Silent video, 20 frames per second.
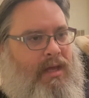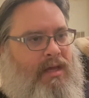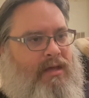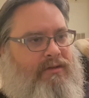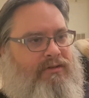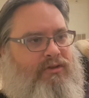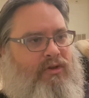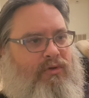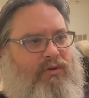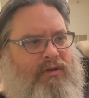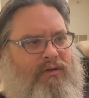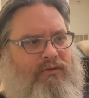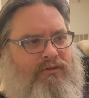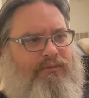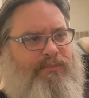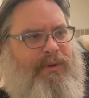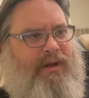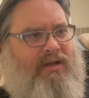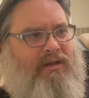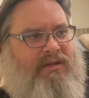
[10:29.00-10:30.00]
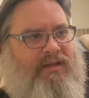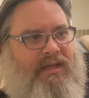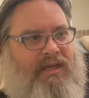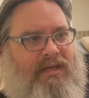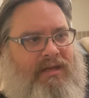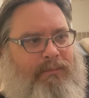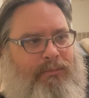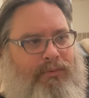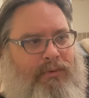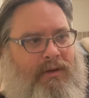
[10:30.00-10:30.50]
So there was barely
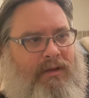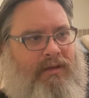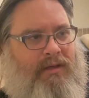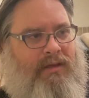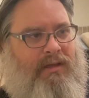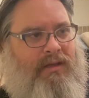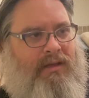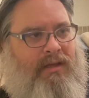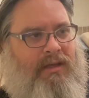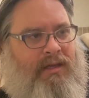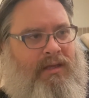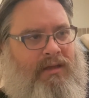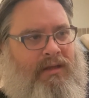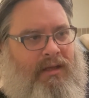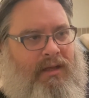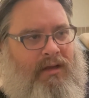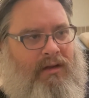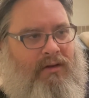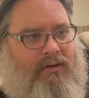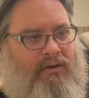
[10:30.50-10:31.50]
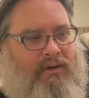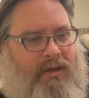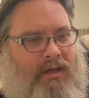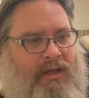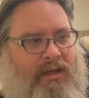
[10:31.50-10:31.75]
anybody in there.